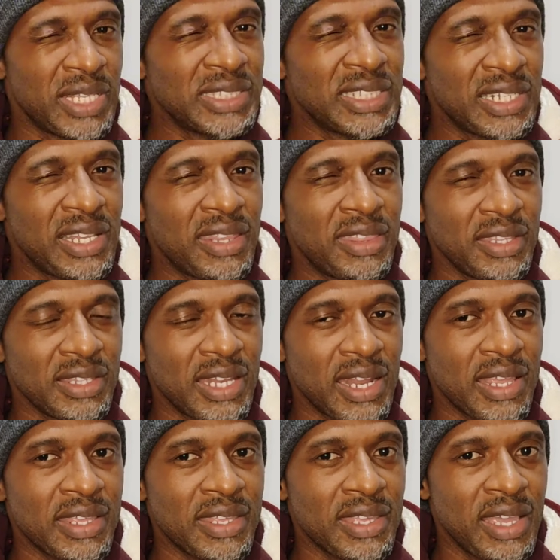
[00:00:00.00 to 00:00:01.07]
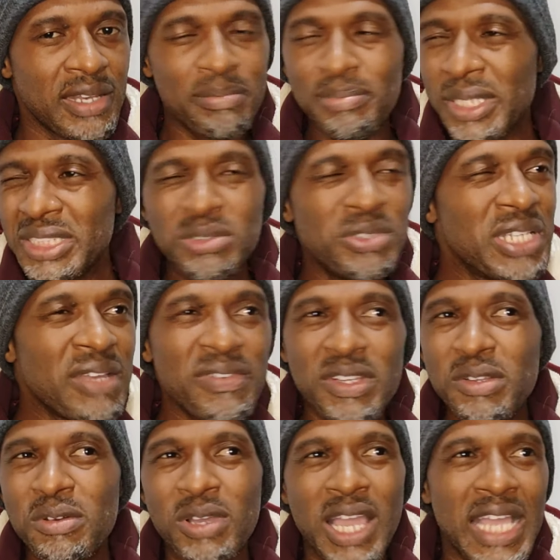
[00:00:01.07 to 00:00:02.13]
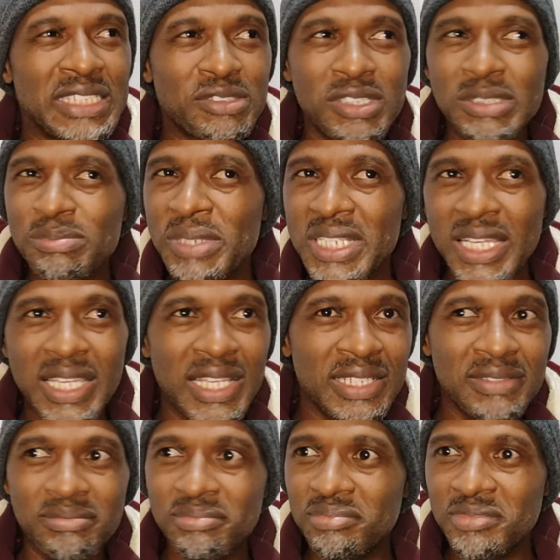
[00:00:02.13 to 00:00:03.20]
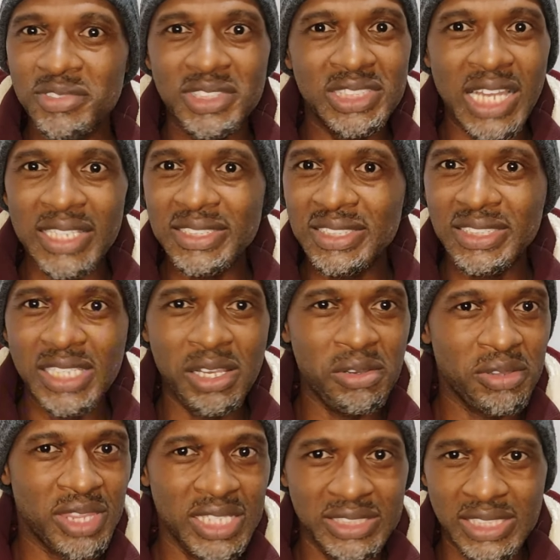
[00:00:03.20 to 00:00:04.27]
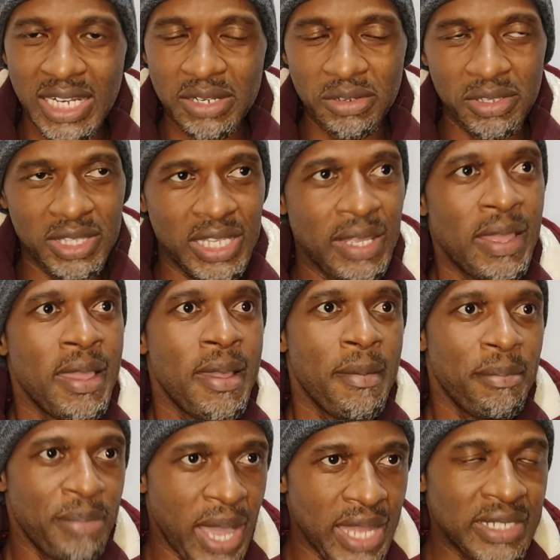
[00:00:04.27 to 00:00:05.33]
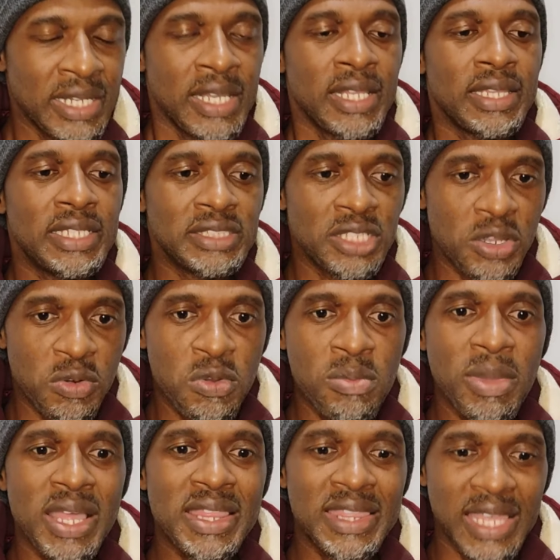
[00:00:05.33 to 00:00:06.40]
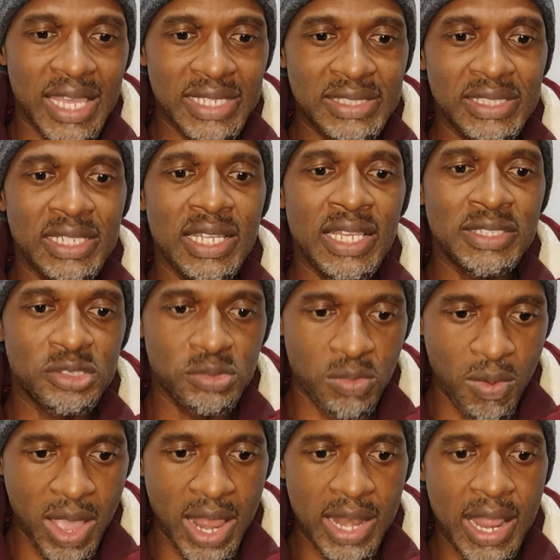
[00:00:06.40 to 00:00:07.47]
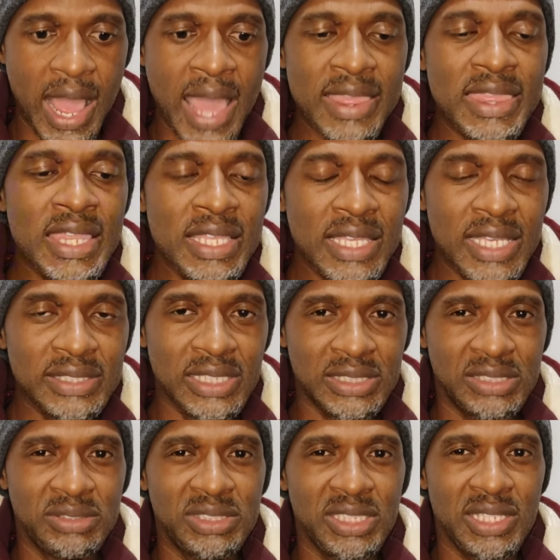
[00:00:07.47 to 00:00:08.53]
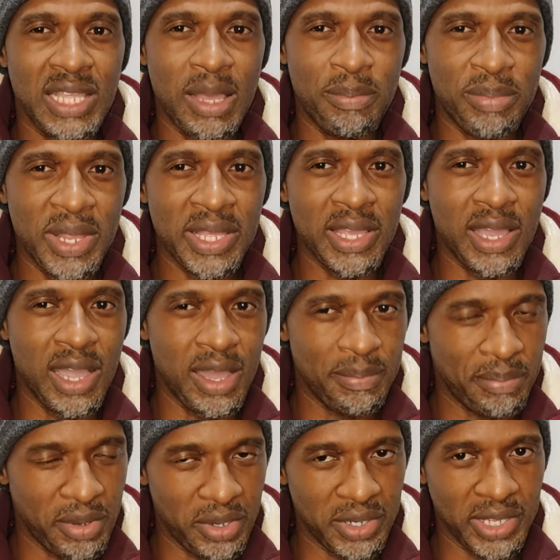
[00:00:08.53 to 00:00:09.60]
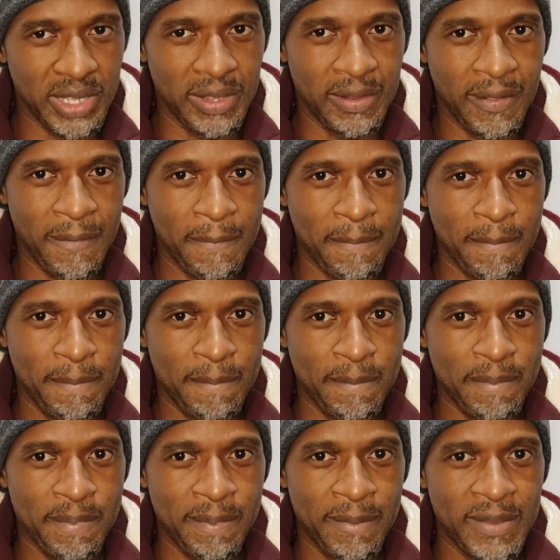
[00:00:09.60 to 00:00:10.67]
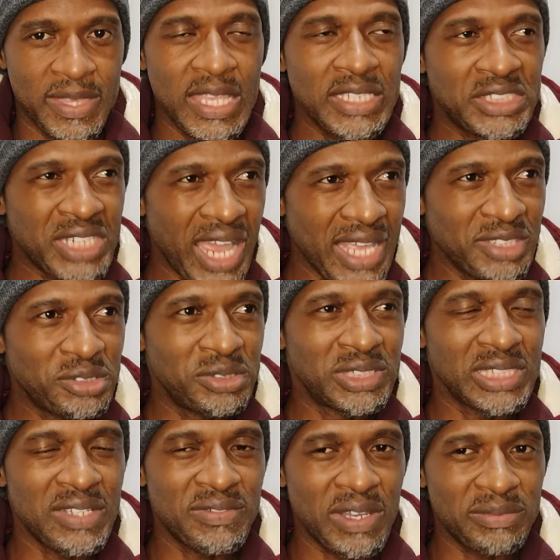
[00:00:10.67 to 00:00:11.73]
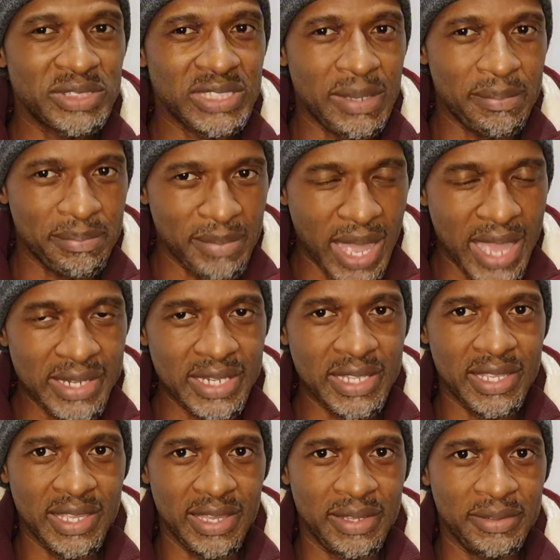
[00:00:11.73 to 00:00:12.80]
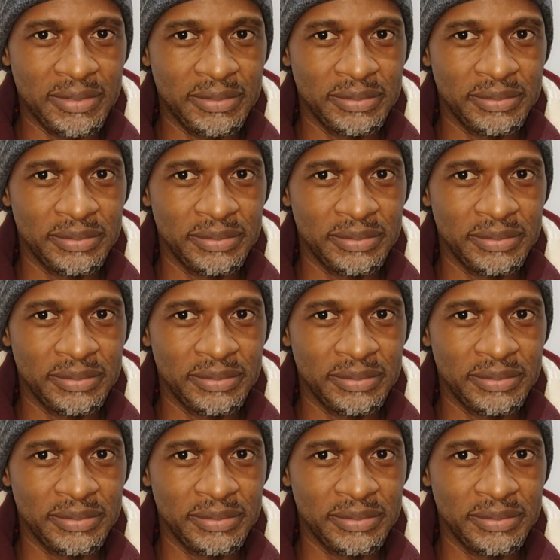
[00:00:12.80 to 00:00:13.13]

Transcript: That's another thing that I heard. But you never know, guys, because media can just sell you things that are not there. But there's a rumor that as well. I think Kaizer Chiefs, they are playing a hardball here. They're trying to save up some money here.